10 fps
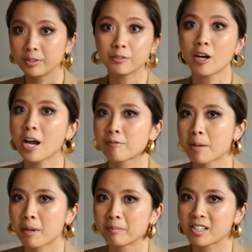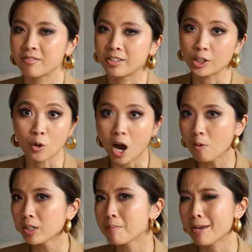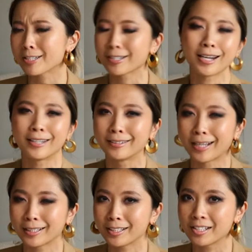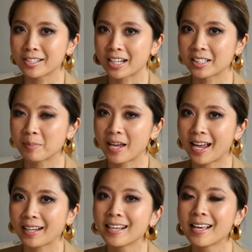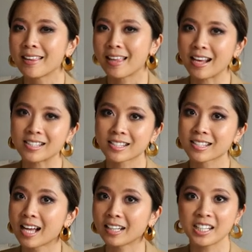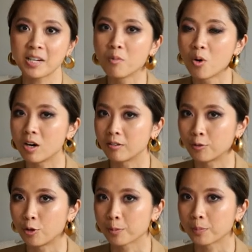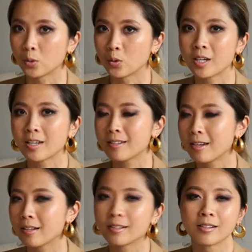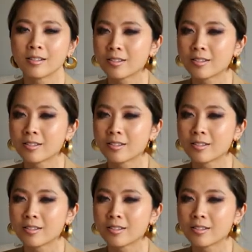Before I wrap up this video, I want to mention another designer bag that is slightly more affordable, yet